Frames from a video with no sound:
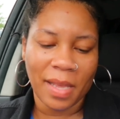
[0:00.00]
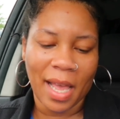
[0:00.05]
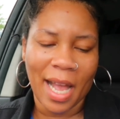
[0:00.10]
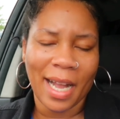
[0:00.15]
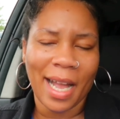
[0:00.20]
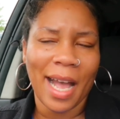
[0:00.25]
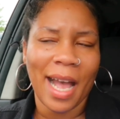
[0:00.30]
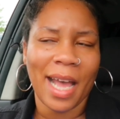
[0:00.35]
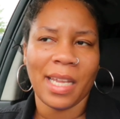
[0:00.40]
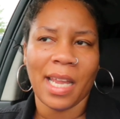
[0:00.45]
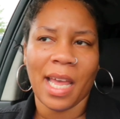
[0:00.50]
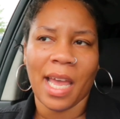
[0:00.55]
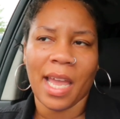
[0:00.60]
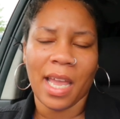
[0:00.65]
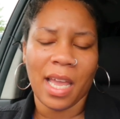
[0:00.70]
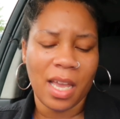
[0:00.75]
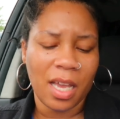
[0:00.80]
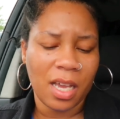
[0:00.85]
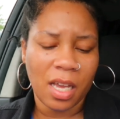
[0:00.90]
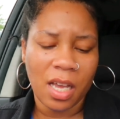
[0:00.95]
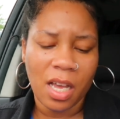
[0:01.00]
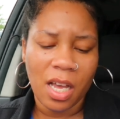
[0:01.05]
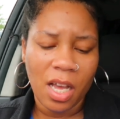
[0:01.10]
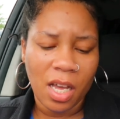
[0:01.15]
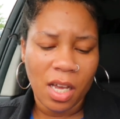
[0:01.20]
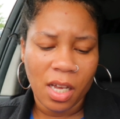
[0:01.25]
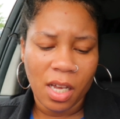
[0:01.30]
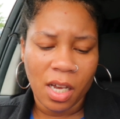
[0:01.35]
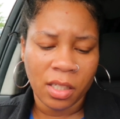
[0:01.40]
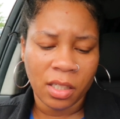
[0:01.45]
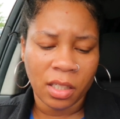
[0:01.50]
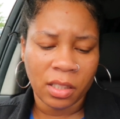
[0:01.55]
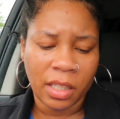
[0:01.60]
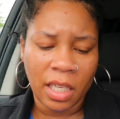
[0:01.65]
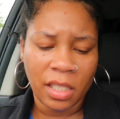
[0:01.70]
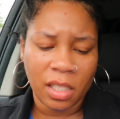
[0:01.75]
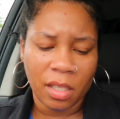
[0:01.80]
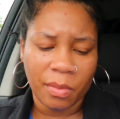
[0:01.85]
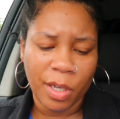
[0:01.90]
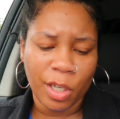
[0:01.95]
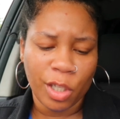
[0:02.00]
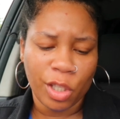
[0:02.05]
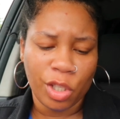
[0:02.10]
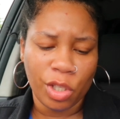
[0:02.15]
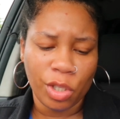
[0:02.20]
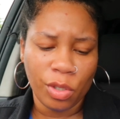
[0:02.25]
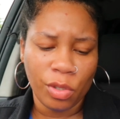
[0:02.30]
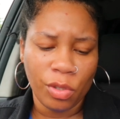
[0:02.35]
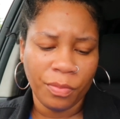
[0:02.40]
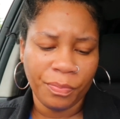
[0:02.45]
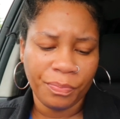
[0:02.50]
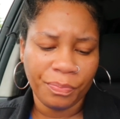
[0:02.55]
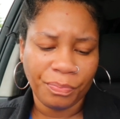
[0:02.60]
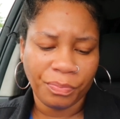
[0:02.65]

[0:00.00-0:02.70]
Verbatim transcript: I got like other things up here too,